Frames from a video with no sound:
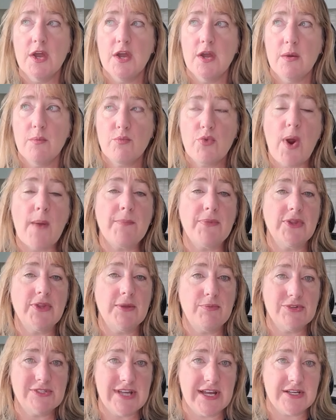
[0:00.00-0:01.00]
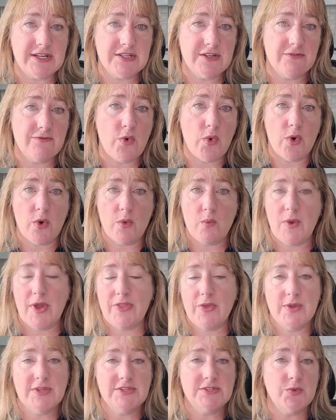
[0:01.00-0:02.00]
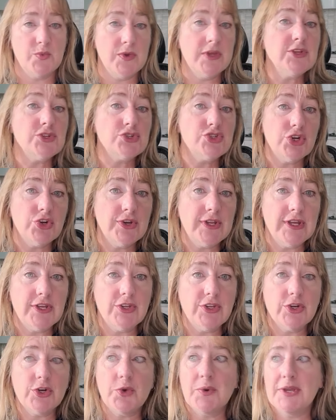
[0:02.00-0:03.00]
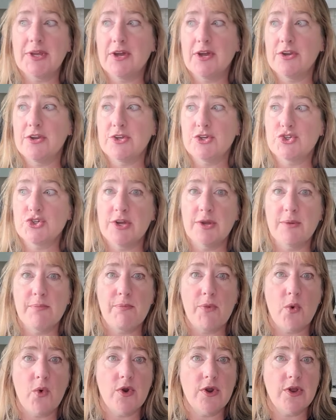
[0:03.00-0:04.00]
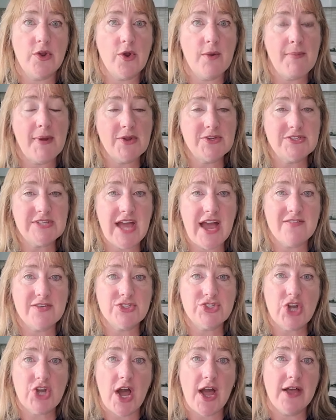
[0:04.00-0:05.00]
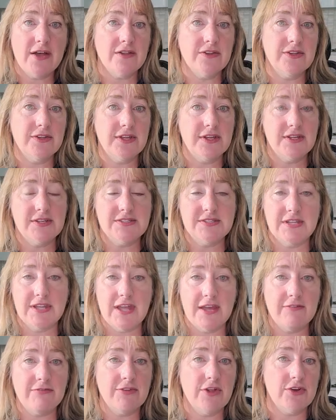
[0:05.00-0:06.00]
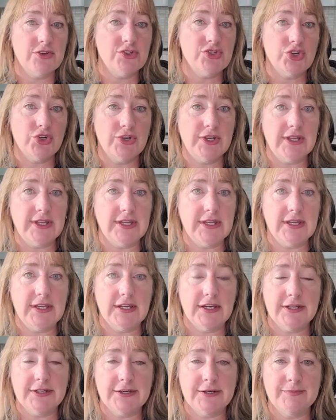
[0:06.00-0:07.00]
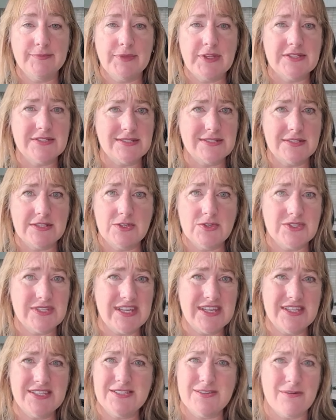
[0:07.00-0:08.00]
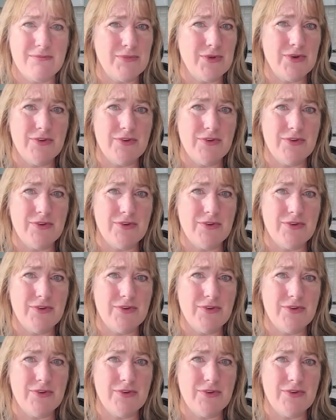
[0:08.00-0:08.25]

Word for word: properly protected for whether it's a real journey and you're going on a trip or you're about to have a child and it's a lifelong journey? Because um, those kids don't move